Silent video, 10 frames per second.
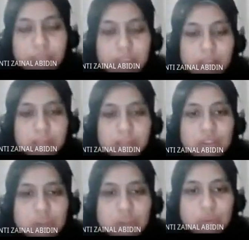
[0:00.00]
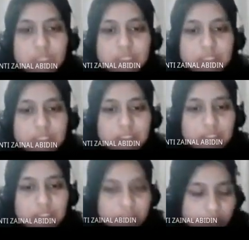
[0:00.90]
because two ways.
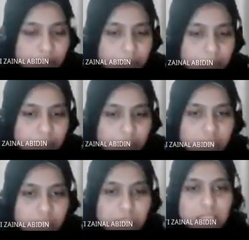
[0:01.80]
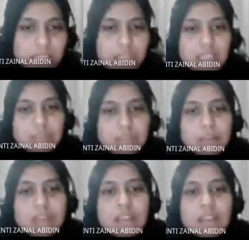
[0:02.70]
In page 18, I explained
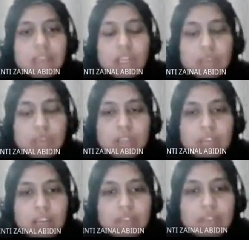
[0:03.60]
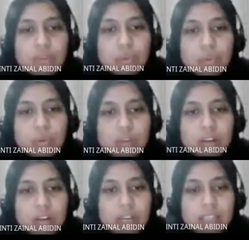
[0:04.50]
we can have two
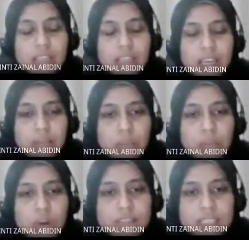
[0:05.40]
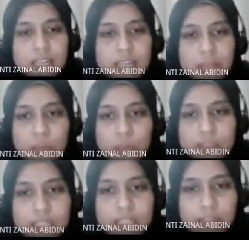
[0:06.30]
arrowhead at both sides. Both sides
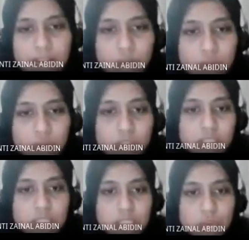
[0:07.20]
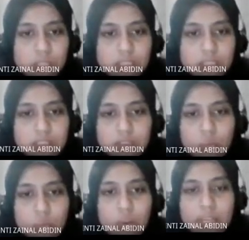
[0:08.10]
how? This one,
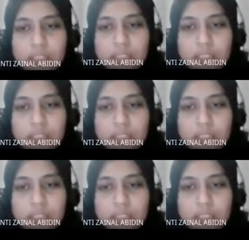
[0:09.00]
one.